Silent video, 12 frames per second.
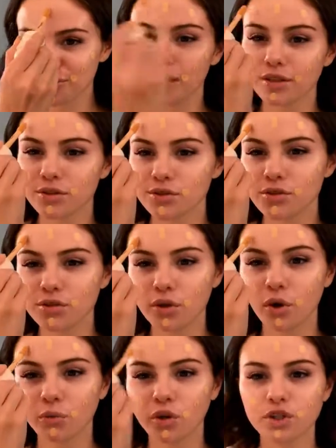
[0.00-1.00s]
And there's
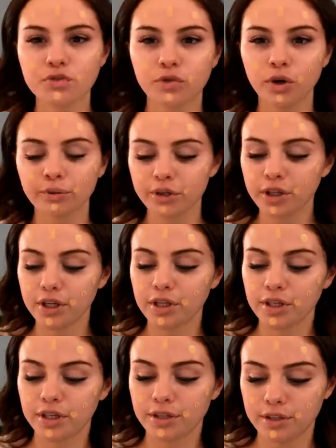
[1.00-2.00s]
so much formula
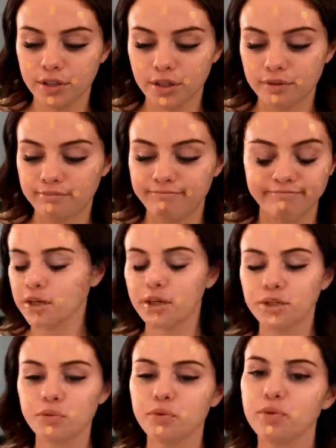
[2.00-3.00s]
in it that
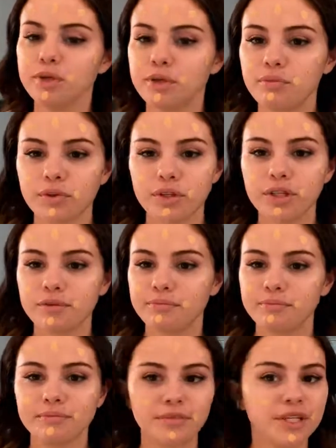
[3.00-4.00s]
it's pretty
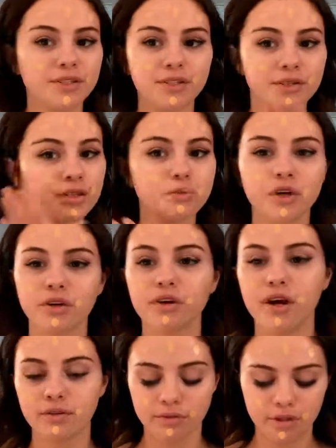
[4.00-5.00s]
easy to spread
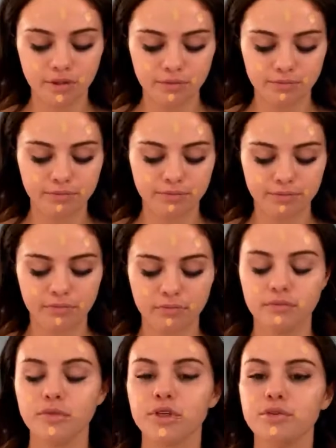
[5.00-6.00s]
around.
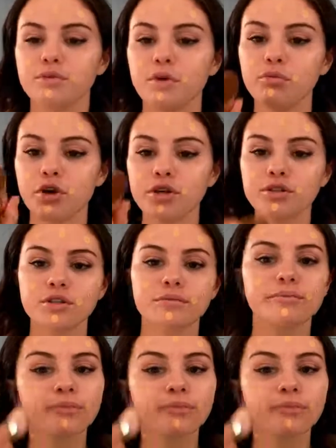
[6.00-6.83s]
I'm gonna use my brush.